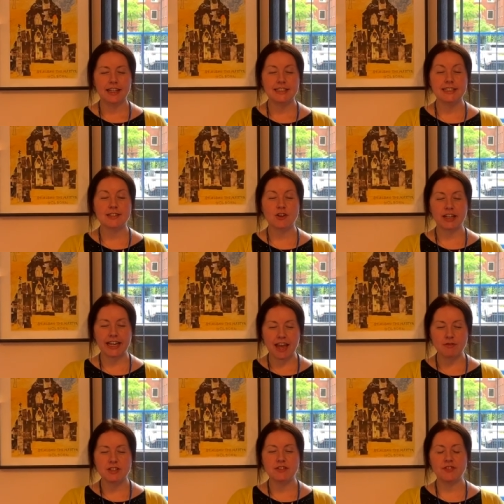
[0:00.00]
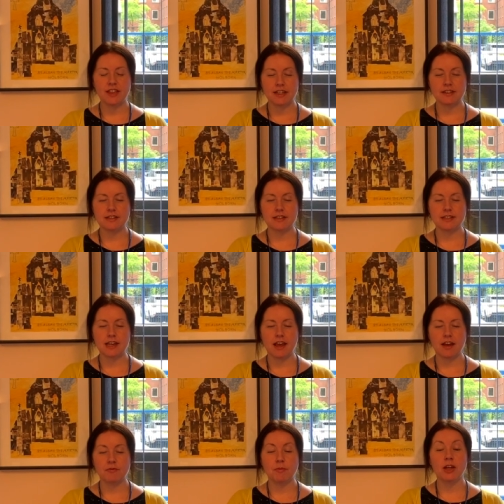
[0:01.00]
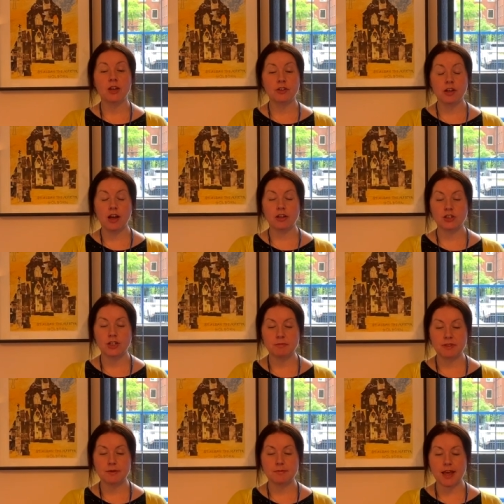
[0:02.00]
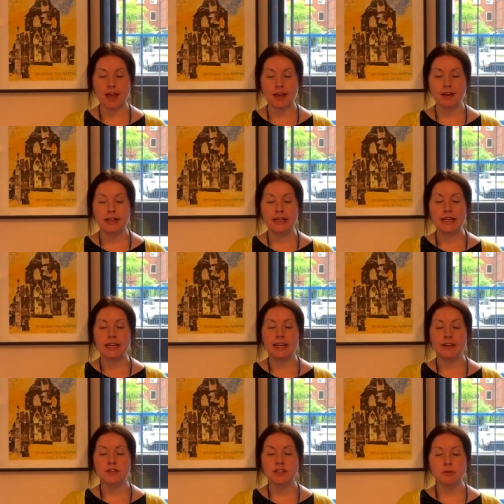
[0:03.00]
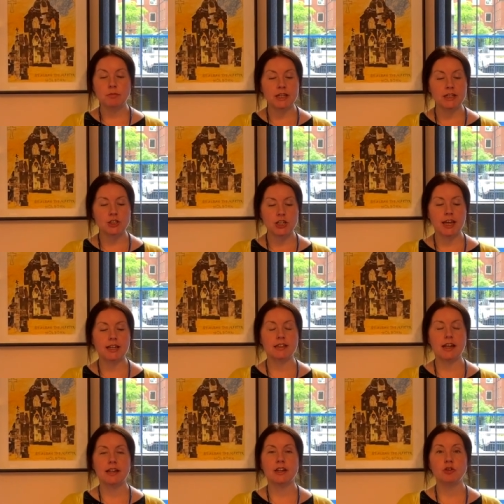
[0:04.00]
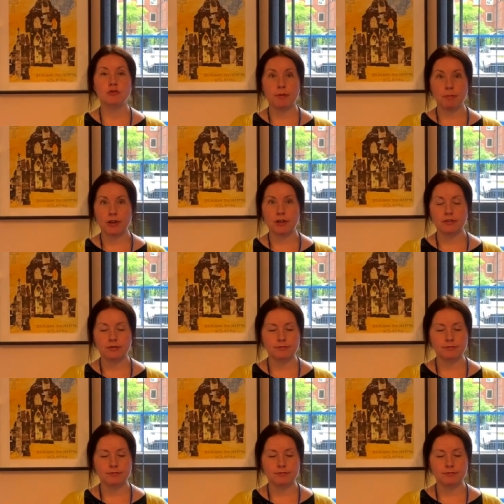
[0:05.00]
It is on account of this that I have my own hardships to bear, even to being chained like a criminal.